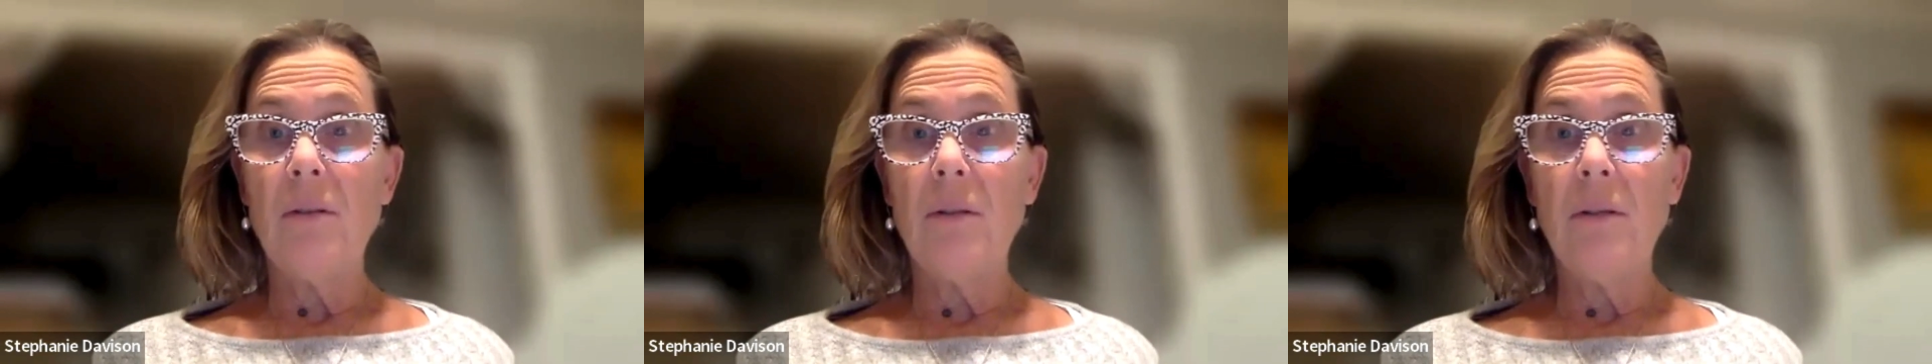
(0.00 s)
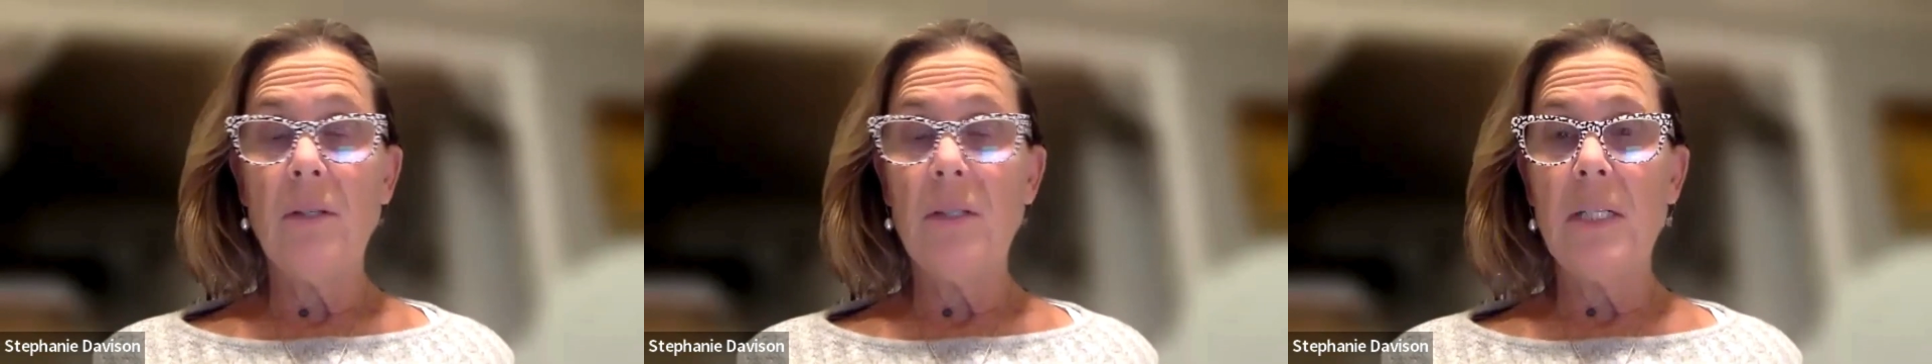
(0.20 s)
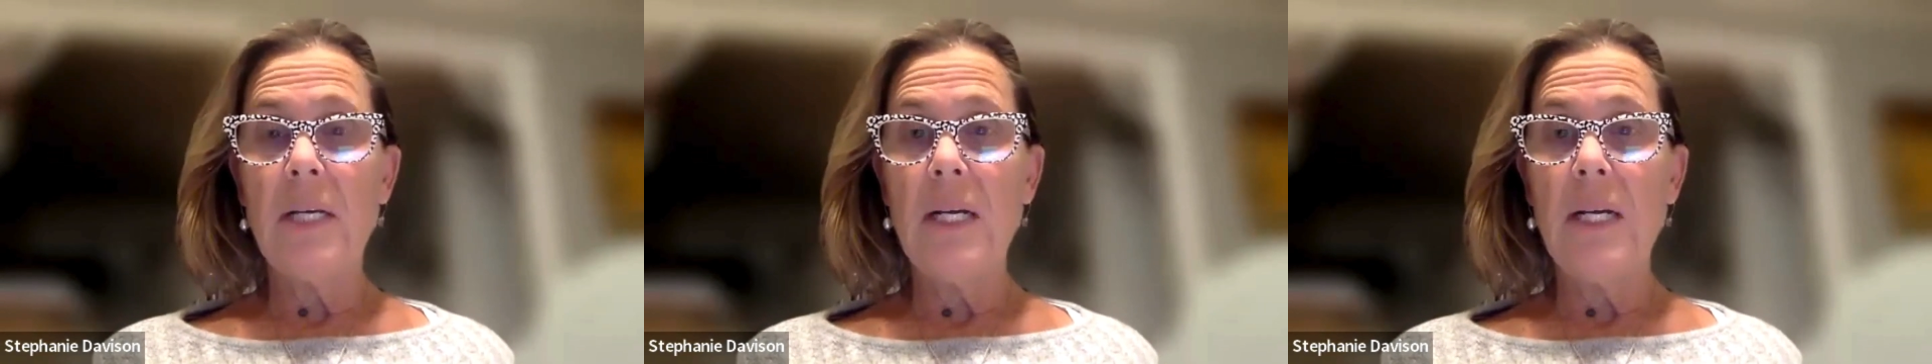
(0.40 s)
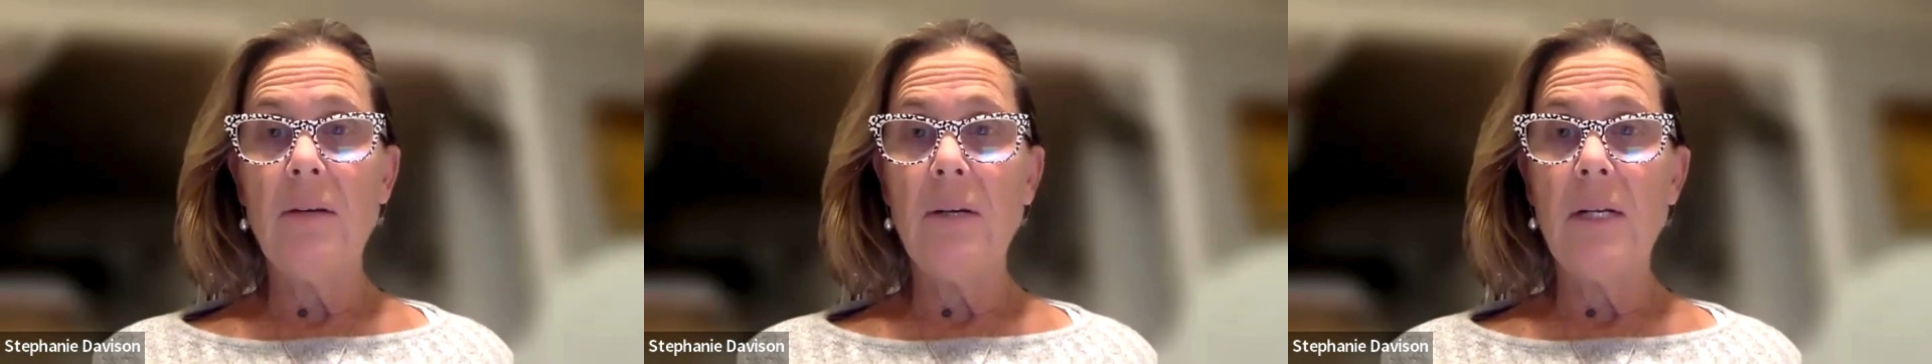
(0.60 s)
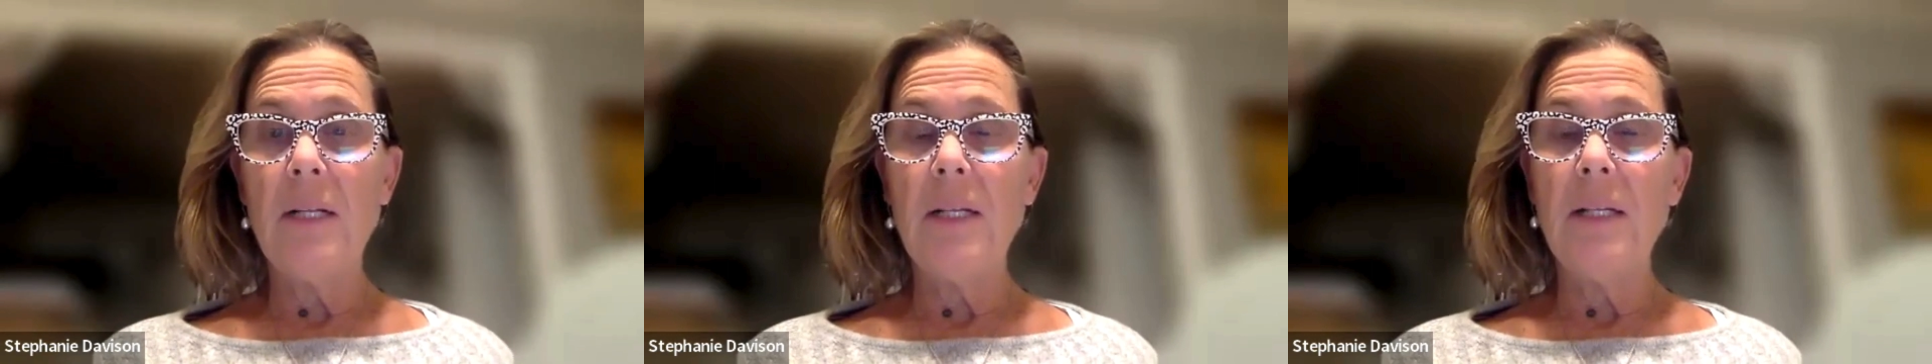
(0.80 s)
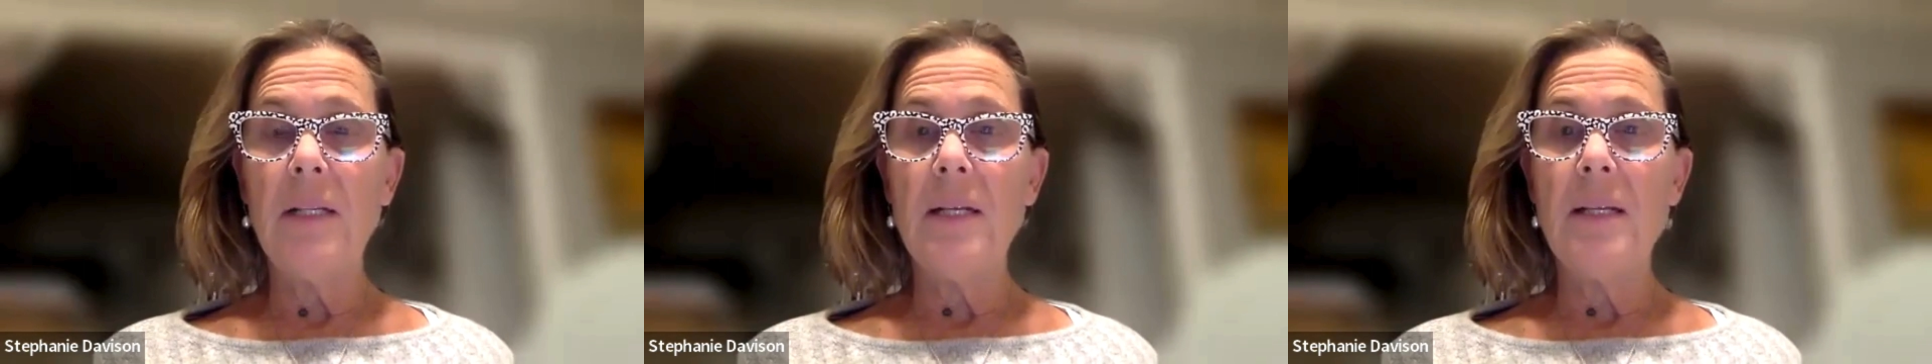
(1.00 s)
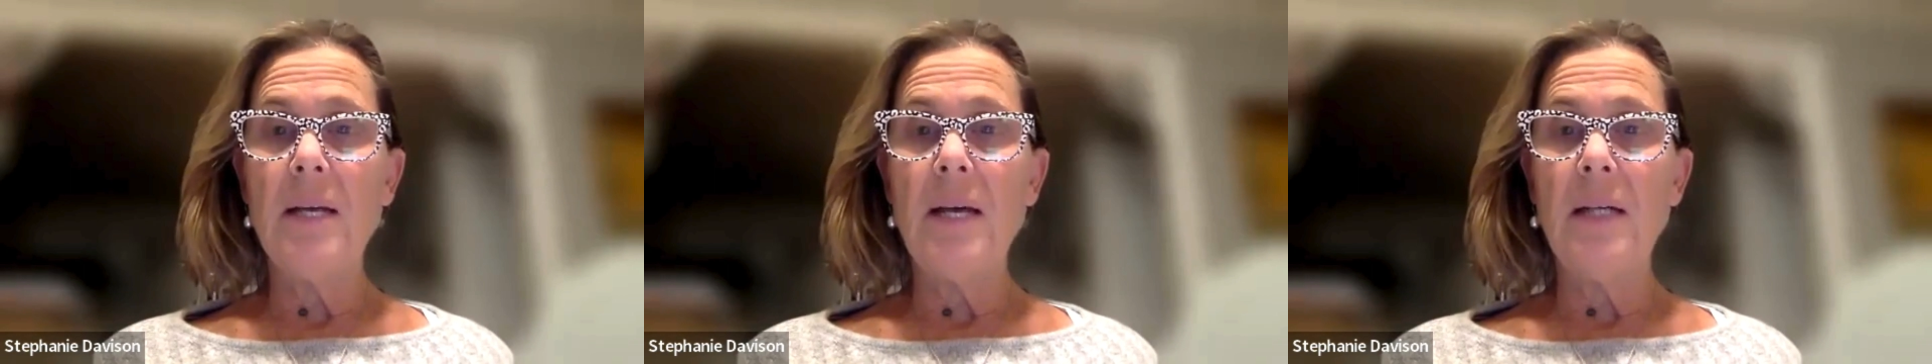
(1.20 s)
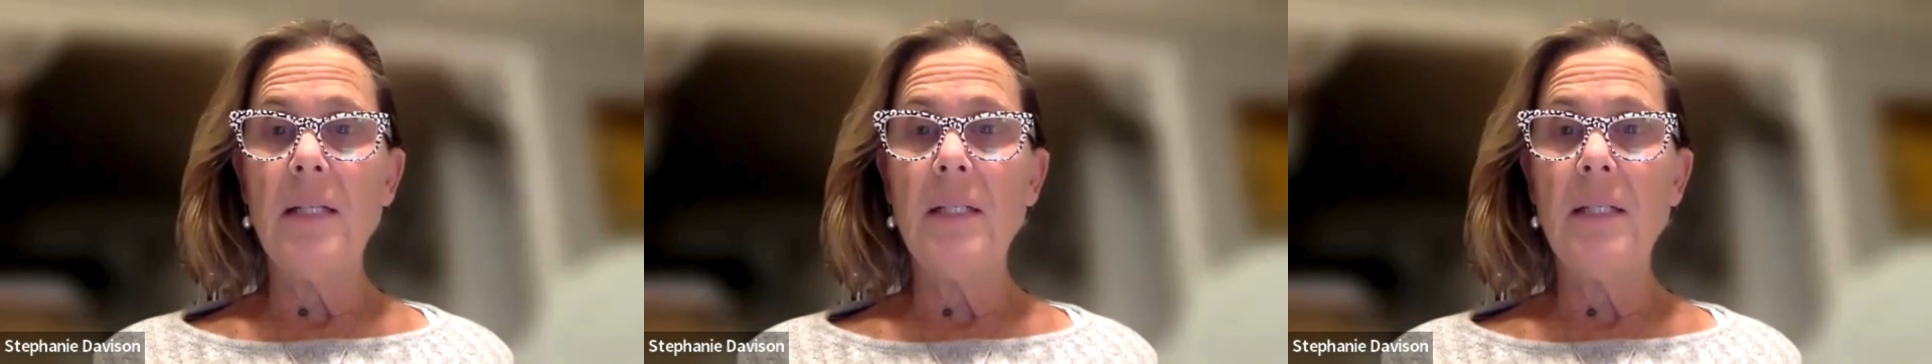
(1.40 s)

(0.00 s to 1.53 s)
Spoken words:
looks like or anything like that.